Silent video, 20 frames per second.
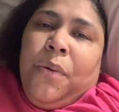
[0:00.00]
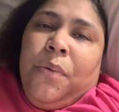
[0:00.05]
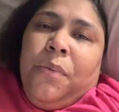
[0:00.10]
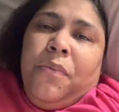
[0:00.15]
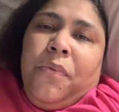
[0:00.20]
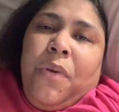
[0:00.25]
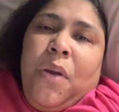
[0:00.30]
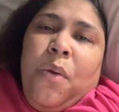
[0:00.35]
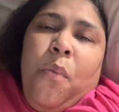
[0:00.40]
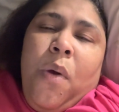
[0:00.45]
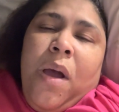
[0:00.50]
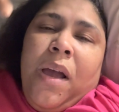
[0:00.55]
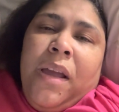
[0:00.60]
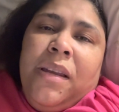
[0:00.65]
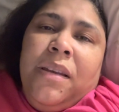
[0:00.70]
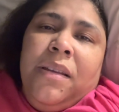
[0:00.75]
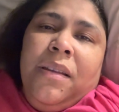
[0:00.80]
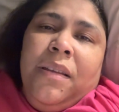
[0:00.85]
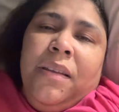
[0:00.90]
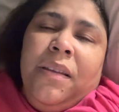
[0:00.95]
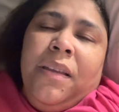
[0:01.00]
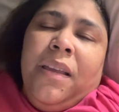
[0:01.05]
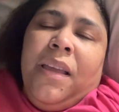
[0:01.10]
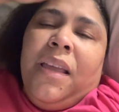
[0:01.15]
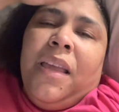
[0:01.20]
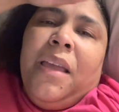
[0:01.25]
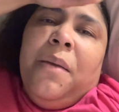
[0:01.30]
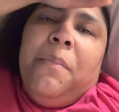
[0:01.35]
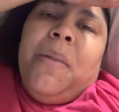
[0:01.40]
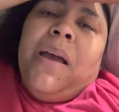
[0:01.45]
rewind
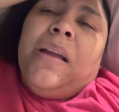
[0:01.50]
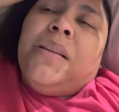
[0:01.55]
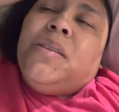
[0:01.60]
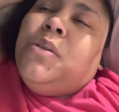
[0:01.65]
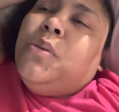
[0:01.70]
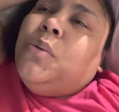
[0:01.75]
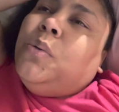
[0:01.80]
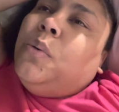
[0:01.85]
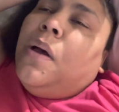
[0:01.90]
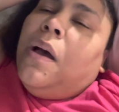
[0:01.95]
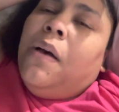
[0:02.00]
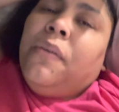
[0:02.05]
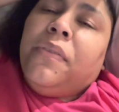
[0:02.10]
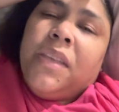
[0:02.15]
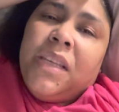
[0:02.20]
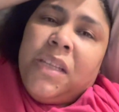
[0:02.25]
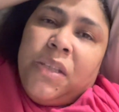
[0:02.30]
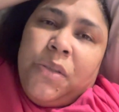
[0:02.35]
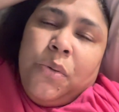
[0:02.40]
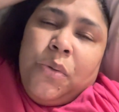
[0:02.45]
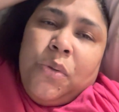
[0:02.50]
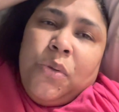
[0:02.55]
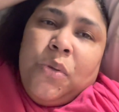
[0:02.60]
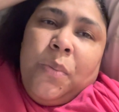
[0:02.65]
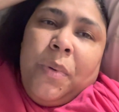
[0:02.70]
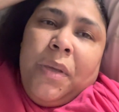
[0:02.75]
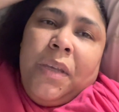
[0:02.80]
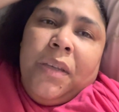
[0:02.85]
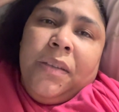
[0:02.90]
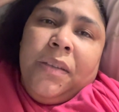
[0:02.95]
and get back to how things used to be.